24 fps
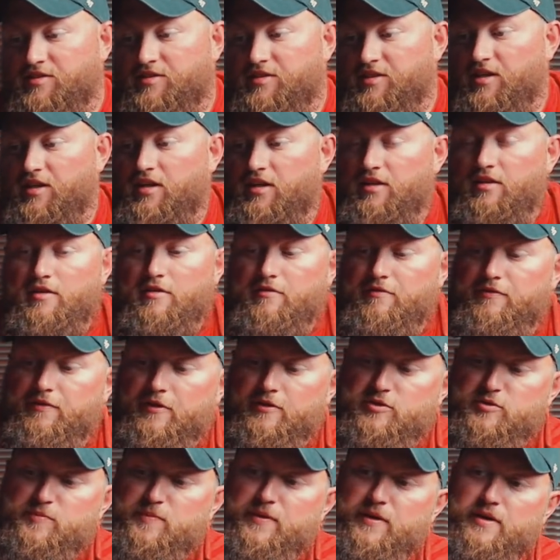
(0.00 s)
see, the
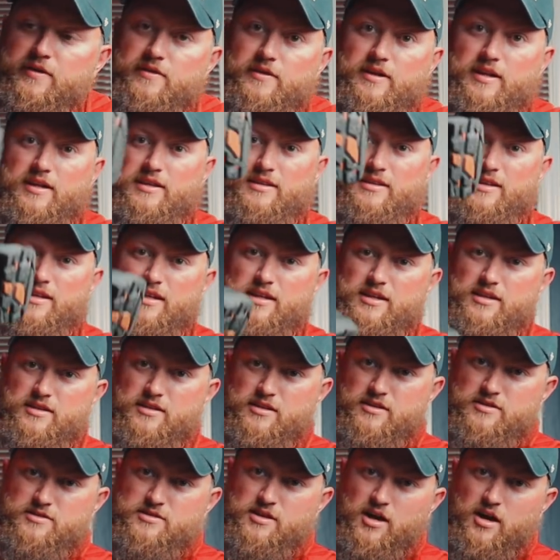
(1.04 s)
first pair that I did
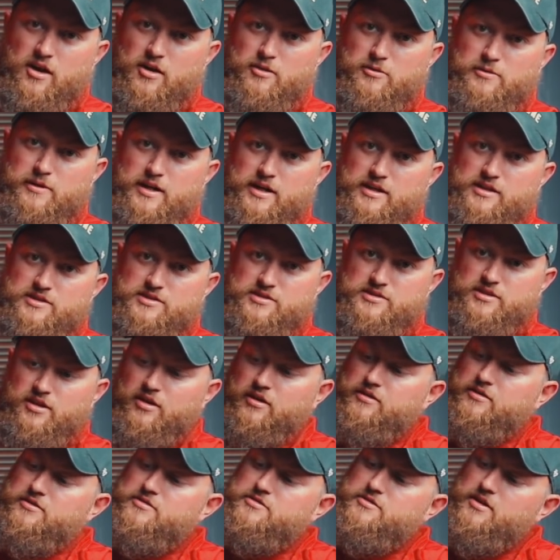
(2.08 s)
is already
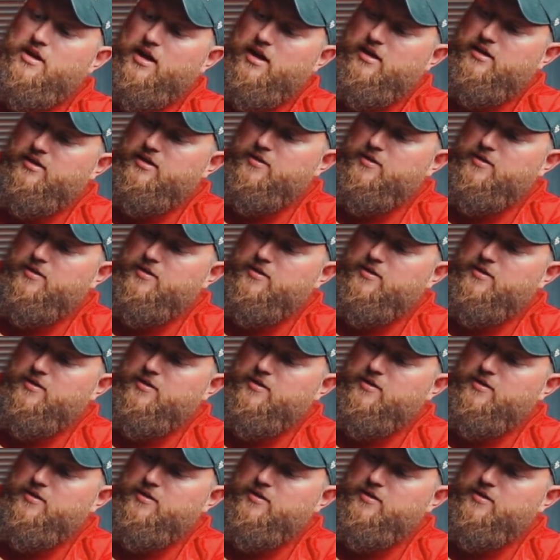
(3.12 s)
starting to dry